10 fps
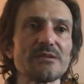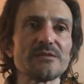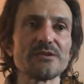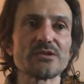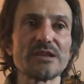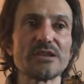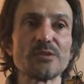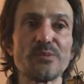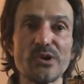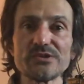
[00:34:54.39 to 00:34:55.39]
not only the
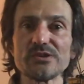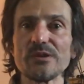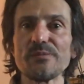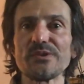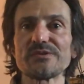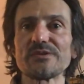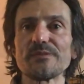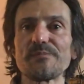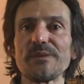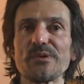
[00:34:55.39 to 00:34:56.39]
border,
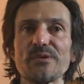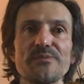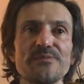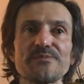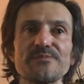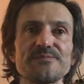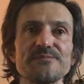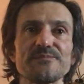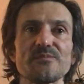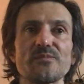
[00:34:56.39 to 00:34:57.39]
but people
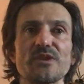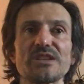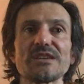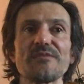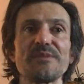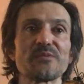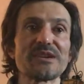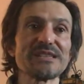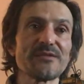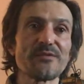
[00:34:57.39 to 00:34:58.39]
which have been
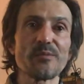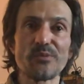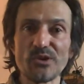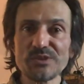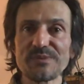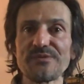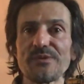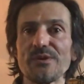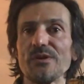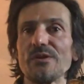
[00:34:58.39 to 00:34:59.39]
racing for Porsche
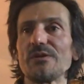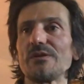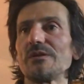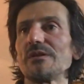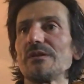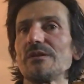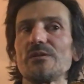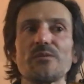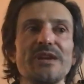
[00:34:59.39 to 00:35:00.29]
before.